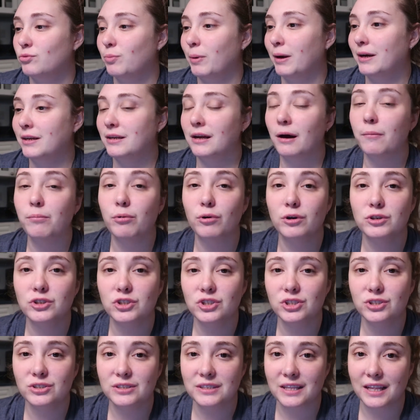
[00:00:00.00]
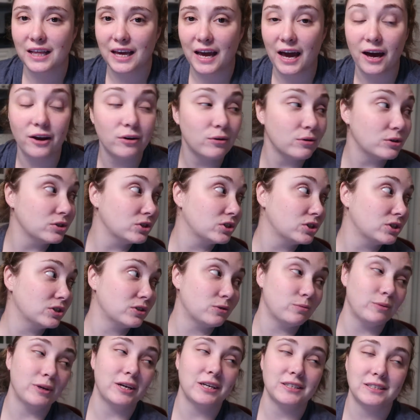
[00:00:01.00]
picked up orange juice and they had orange
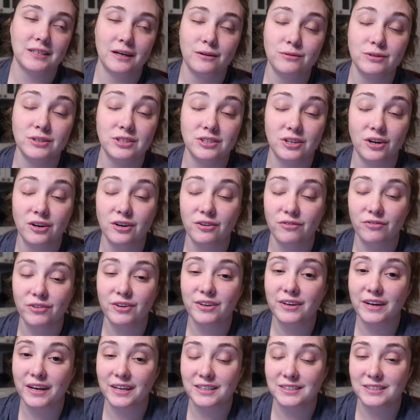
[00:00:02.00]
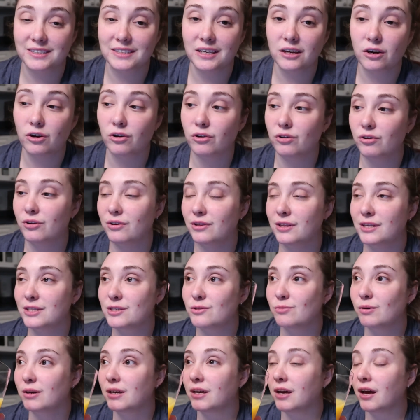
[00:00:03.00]
juice because I was starting to feel kind of sick earlier
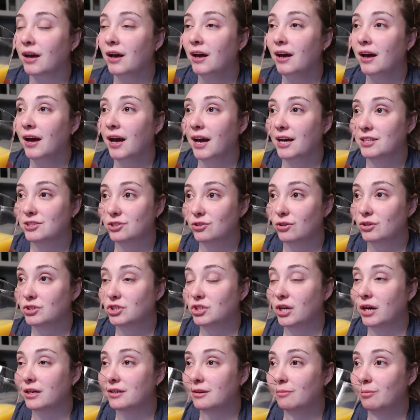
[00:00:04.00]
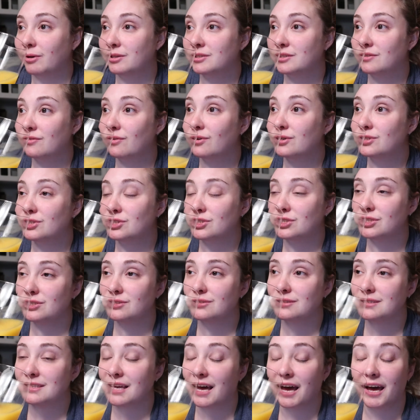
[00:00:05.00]
this week, and so I chugged a bunch of orange
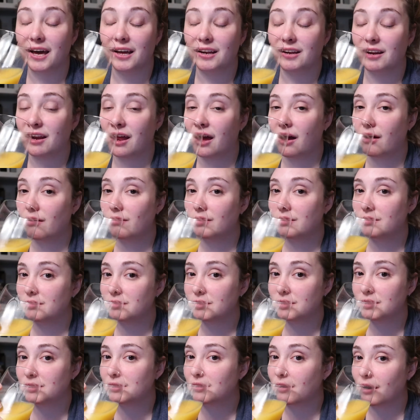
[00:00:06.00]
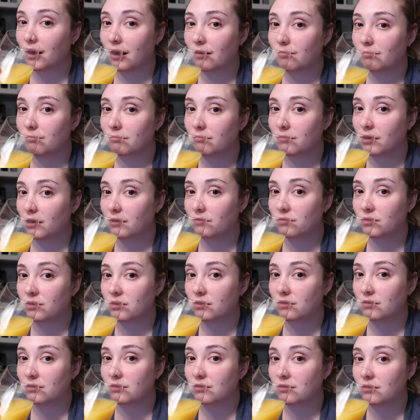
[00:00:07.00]
juice, and now I've
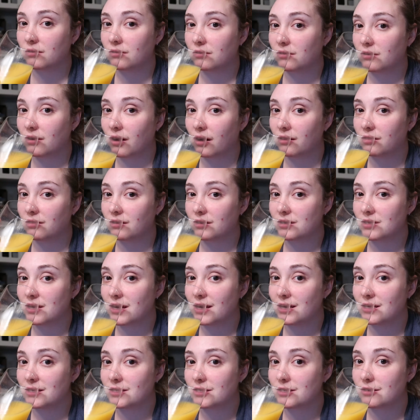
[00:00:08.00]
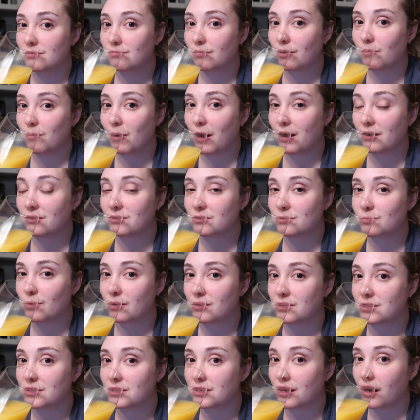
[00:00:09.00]
got the taste. My battery's
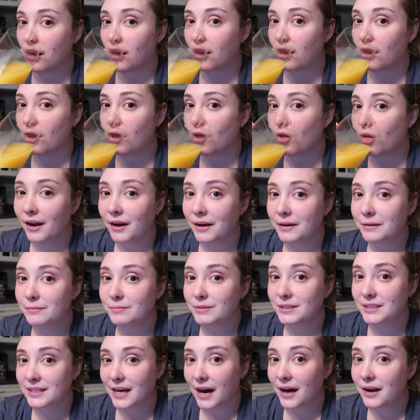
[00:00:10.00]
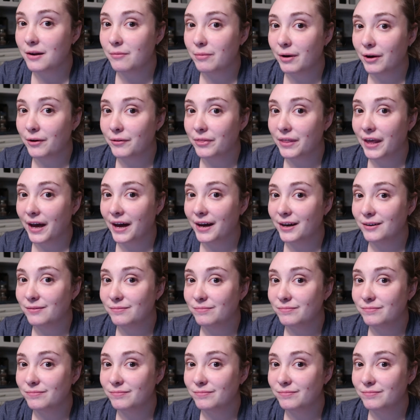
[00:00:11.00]
about to die and I am sad about that.